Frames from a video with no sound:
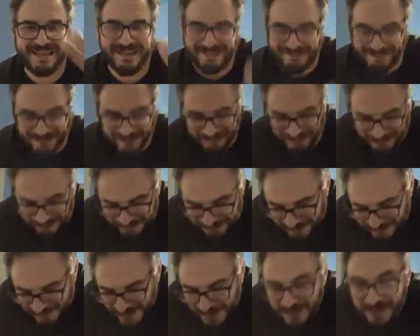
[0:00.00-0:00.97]
Whatever.
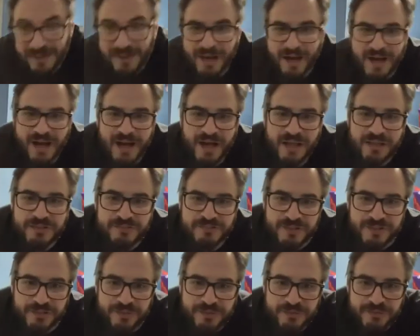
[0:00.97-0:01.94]
Let's
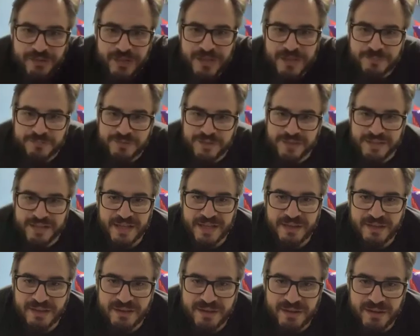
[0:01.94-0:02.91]
see. Those games like
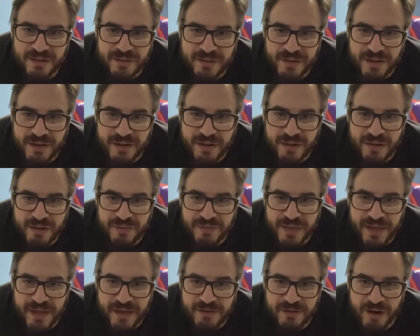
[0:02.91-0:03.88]
Calico and all
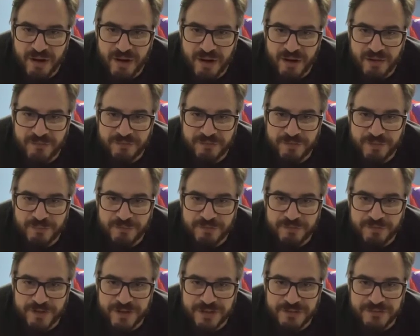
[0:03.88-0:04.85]
that are from
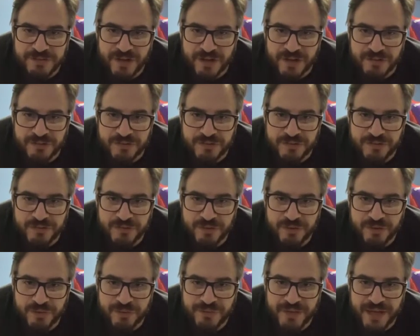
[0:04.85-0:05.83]
franchises.
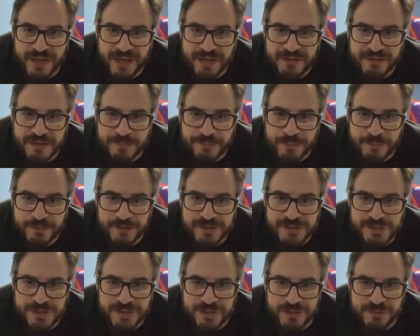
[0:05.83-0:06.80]
So they had to get
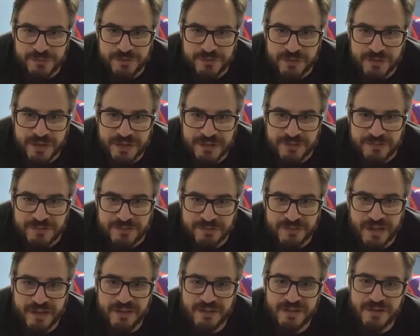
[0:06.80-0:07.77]
permission to use their likenesses.
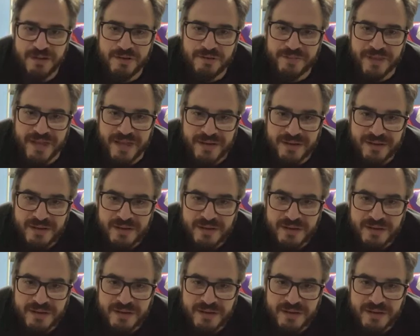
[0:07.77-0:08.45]
I didn't know that.